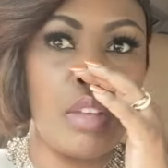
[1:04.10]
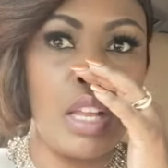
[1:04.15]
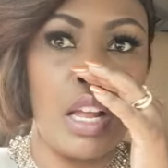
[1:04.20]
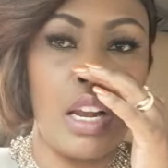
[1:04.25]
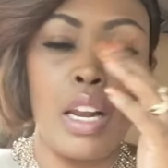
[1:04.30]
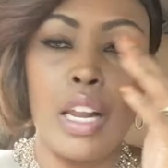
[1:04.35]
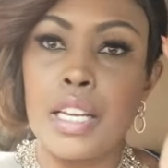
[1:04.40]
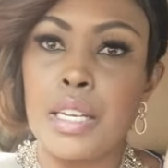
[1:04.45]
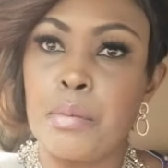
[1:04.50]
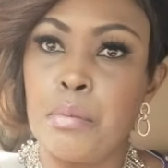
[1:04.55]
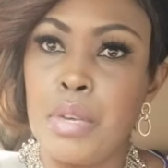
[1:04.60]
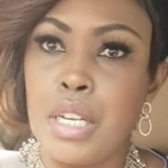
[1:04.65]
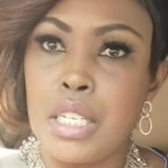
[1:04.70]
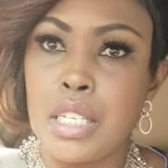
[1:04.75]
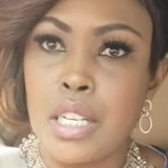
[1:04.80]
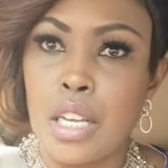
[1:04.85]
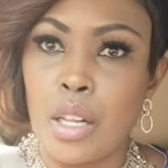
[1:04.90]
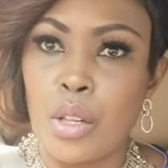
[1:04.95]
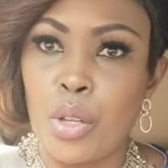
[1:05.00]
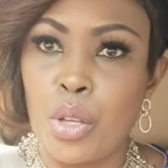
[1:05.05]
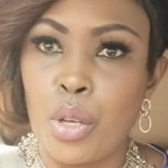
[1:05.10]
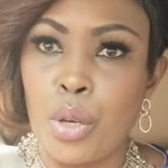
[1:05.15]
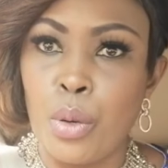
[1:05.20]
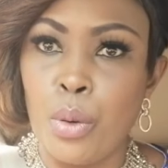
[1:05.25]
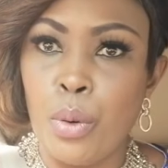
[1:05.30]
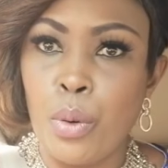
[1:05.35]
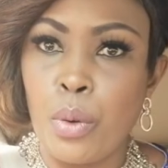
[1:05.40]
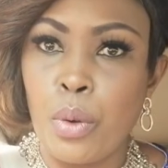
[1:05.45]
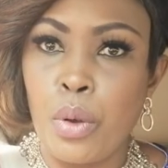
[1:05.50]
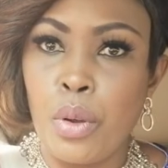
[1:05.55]
Let me tell
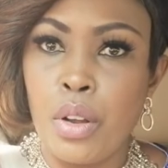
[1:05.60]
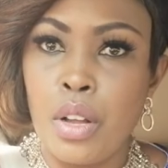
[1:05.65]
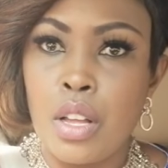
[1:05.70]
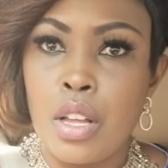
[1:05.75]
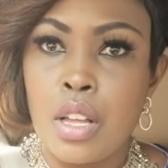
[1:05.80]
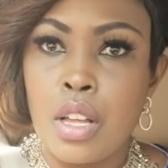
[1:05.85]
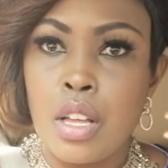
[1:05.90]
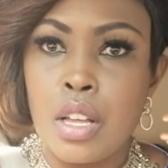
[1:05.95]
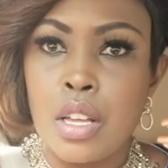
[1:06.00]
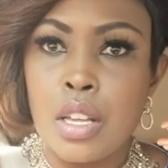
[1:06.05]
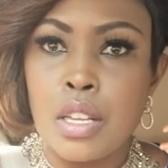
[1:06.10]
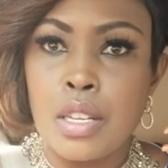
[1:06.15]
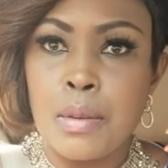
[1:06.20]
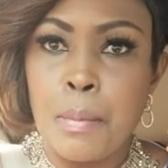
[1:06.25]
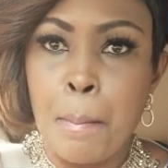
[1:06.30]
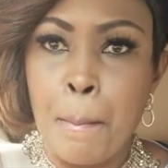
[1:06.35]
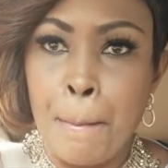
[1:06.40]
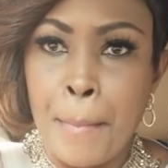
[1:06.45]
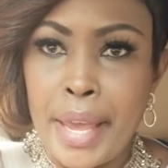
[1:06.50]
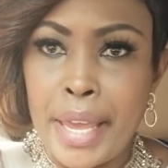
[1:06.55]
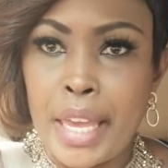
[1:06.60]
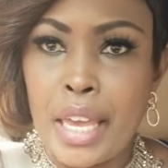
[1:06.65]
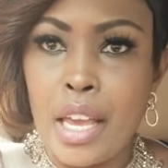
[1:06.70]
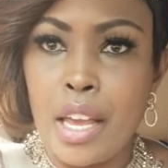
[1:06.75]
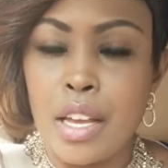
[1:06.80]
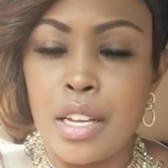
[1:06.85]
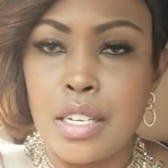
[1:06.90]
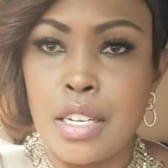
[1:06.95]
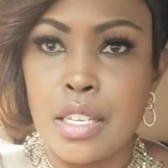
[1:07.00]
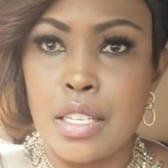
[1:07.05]
you,
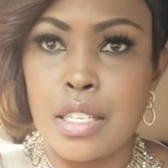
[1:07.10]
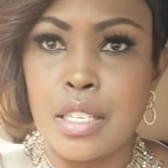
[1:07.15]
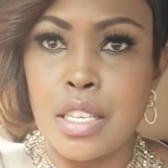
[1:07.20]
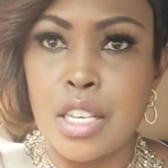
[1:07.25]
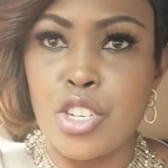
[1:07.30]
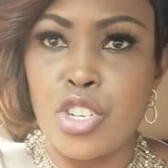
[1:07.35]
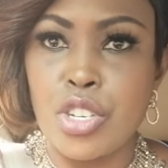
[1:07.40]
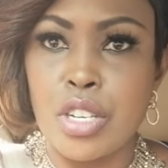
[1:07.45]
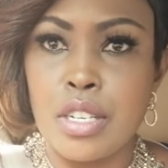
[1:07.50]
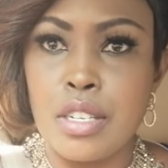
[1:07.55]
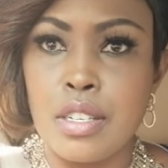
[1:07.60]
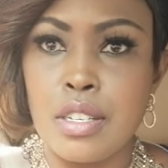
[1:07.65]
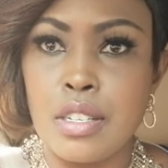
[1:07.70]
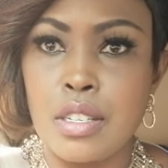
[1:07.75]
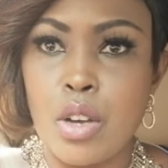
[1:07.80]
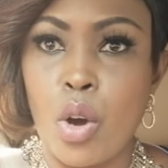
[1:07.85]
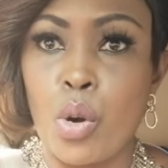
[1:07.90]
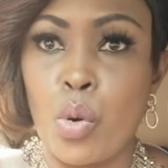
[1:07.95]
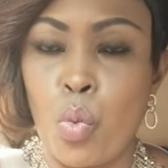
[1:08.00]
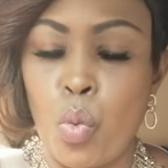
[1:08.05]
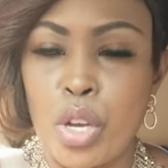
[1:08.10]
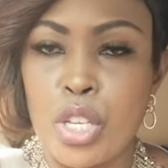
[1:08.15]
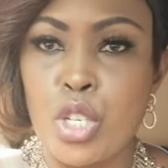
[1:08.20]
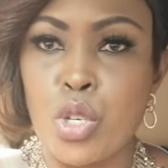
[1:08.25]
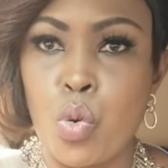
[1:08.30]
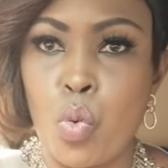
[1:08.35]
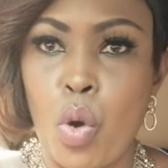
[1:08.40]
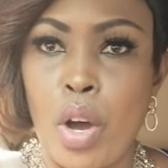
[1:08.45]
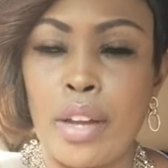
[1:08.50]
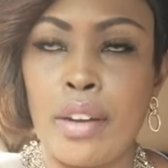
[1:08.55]
making a decision on
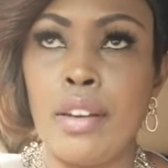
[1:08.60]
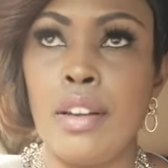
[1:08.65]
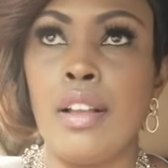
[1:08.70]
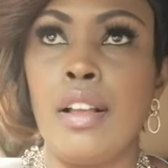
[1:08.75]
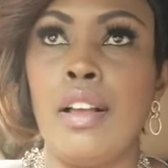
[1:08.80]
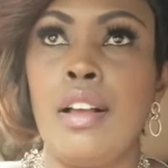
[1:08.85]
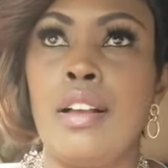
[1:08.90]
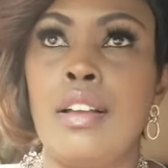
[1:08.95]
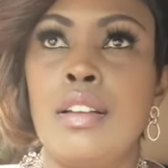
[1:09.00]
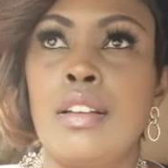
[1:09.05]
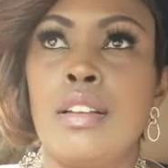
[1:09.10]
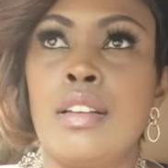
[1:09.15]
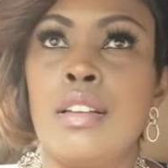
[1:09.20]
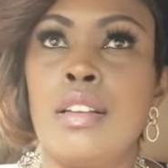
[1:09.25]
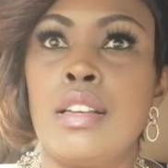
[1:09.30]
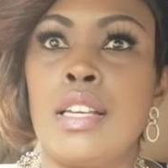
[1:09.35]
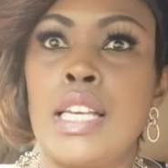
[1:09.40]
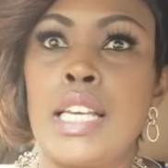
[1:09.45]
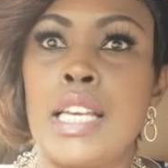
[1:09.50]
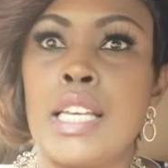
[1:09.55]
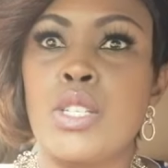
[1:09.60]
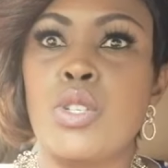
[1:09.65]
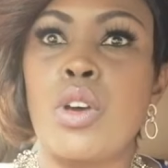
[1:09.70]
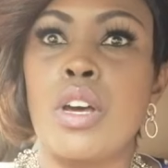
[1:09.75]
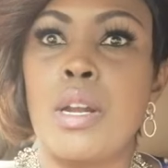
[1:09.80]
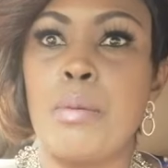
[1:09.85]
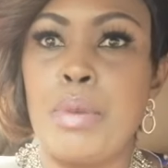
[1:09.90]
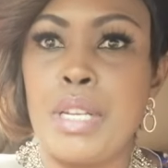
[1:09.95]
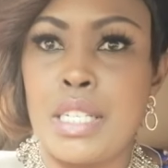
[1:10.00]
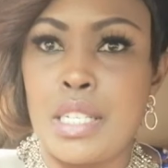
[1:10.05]
which one is
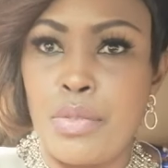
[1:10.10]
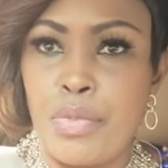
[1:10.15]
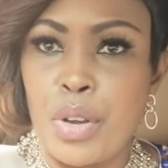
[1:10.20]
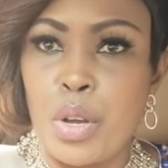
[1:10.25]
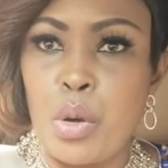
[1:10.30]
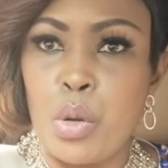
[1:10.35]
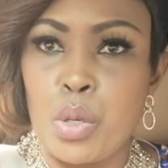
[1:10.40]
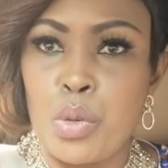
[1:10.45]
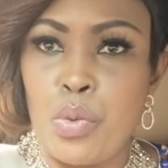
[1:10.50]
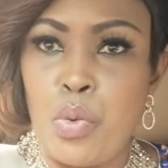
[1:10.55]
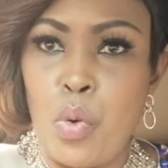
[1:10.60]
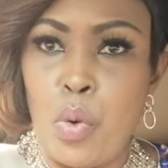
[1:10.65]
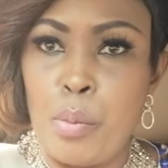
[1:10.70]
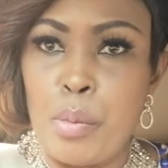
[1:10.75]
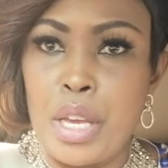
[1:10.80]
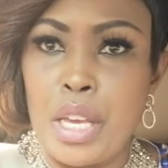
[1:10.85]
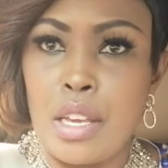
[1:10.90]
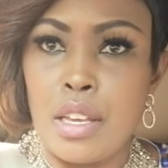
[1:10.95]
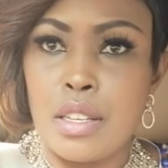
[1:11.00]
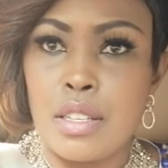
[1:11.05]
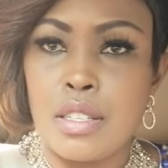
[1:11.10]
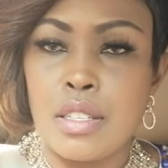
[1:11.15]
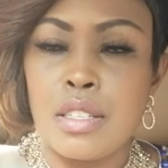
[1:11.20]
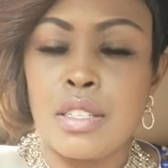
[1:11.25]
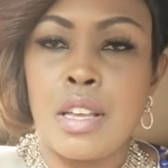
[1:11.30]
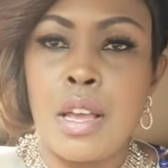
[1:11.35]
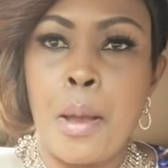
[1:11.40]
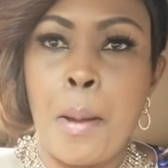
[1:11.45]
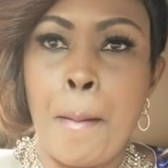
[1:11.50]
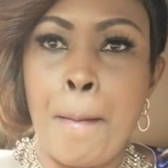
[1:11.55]
going to be difficult for me.
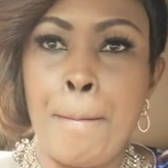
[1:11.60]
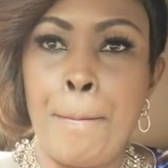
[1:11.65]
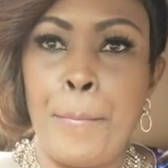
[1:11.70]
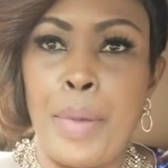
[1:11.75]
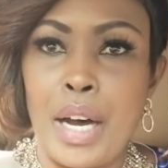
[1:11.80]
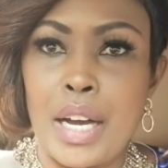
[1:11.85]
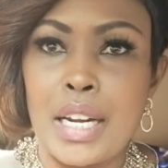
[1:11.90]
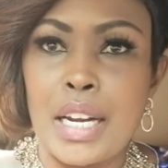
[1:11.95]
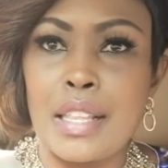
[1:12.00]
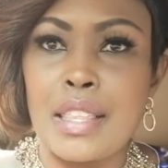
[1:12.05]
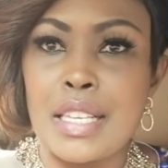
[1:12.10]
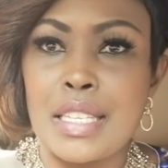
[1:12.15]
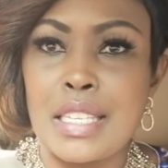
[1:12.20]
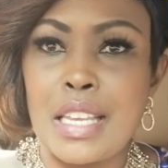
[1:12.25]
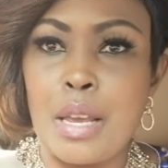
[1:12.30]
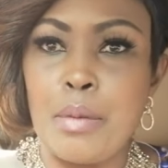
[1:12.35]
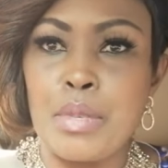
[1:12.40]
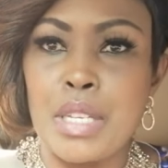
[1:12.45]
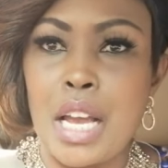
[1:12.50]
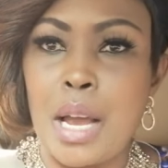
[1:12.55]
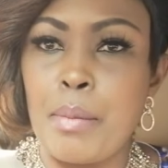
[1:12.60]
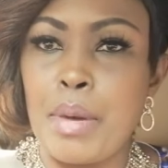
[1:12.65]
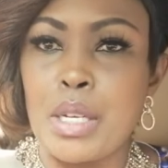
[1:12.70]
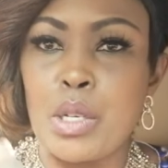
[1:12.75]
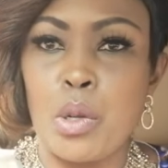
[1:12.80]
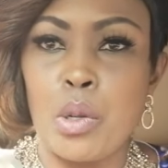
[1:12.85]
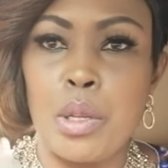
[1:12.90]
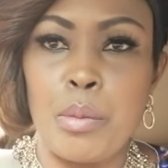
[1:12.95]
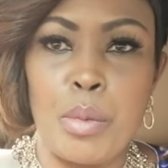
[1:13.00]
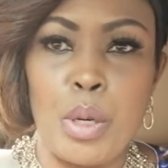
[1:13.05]
But at the same time, I
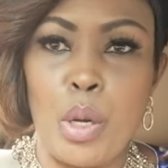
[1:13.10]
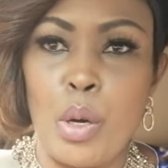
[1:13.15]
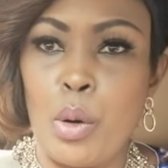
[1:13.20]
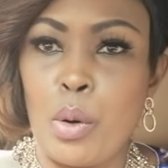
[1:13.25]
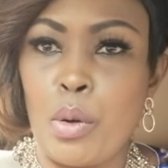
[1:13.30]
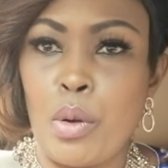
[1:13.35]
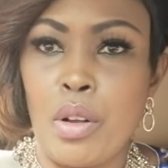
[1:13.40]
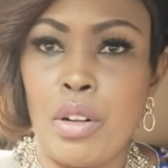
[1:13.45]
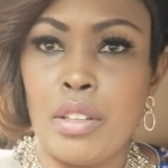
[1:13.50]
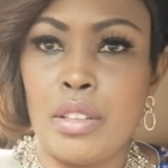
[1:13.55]
told them, no,